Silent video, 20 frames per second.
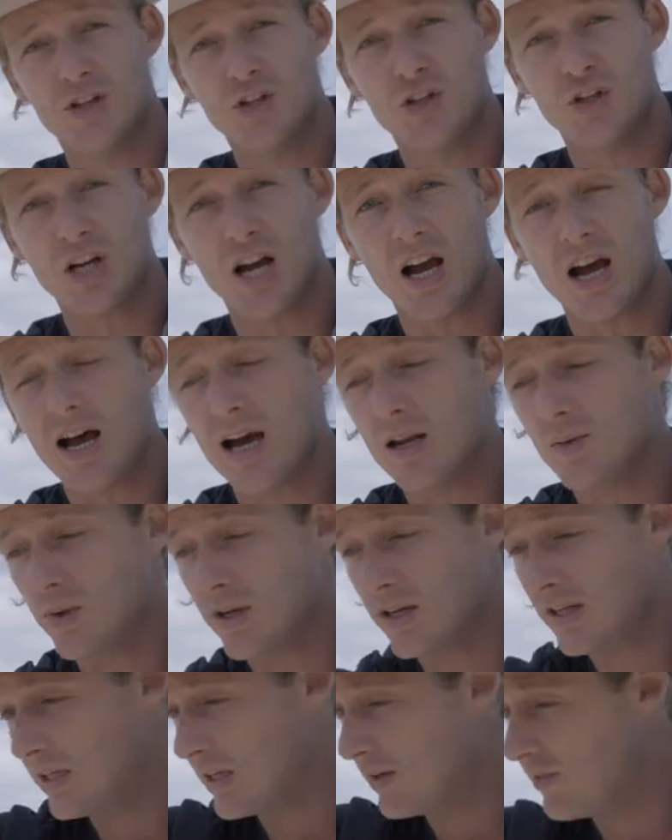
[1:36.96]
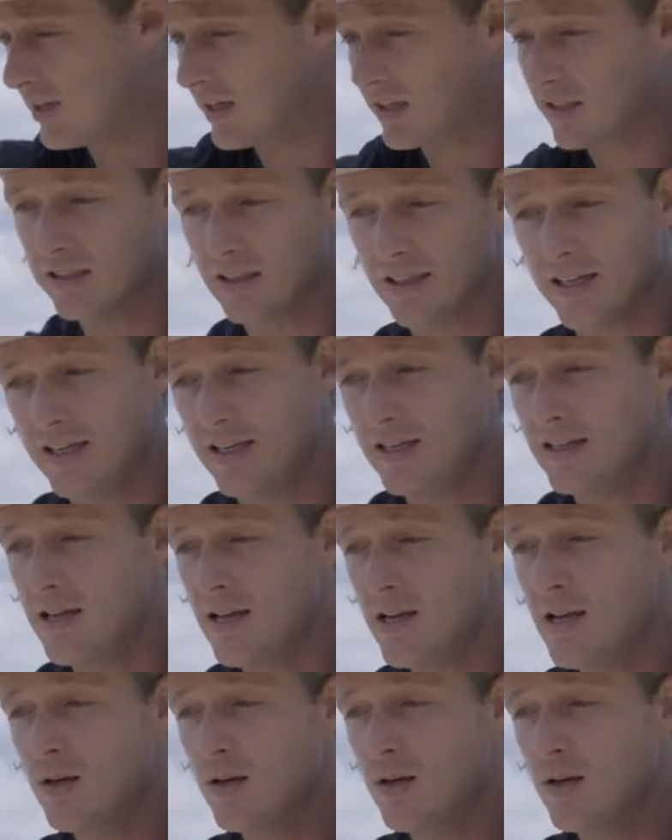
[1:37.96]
are charred, we're gonna give it a clean.